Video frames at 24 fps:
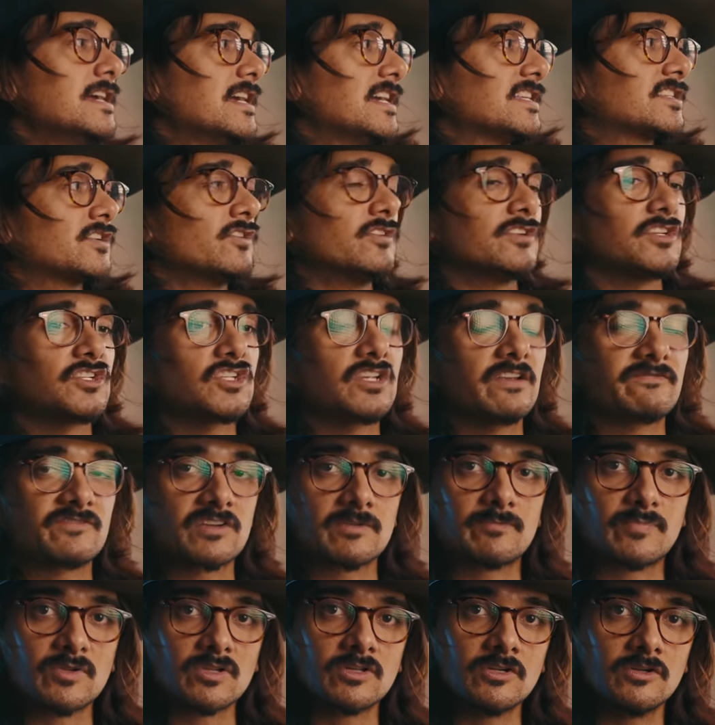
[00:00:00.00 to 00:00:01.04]
It's going to shift
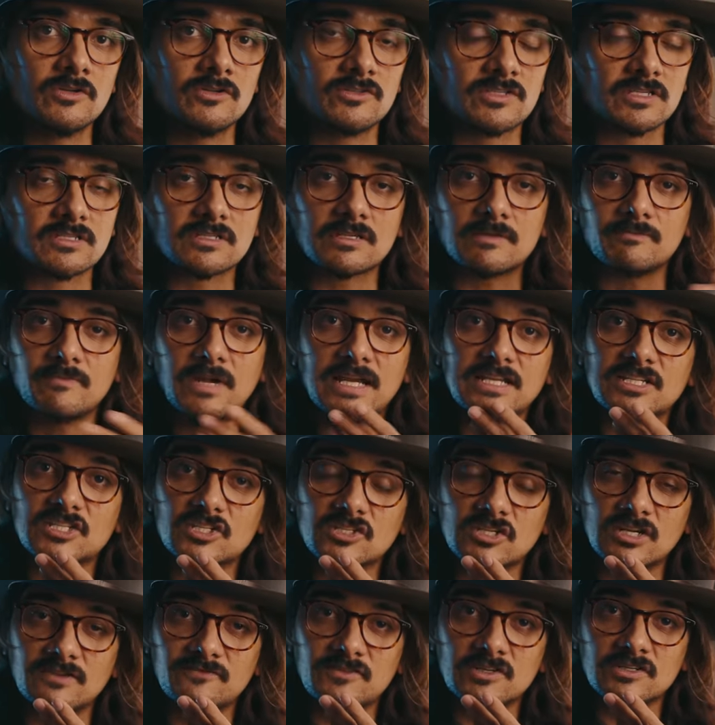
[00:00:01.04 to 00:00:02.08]
your blues. it might
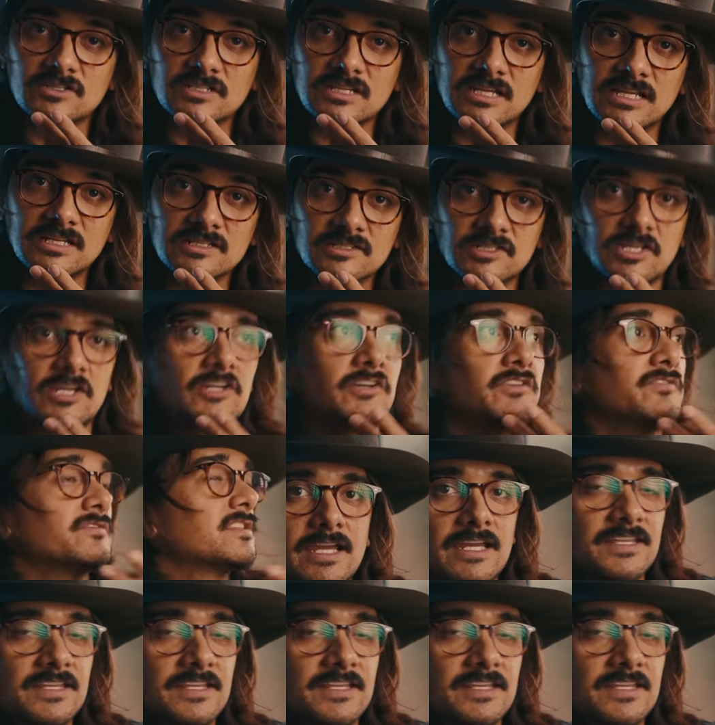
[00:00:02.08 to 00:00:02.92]
shift your skin tones.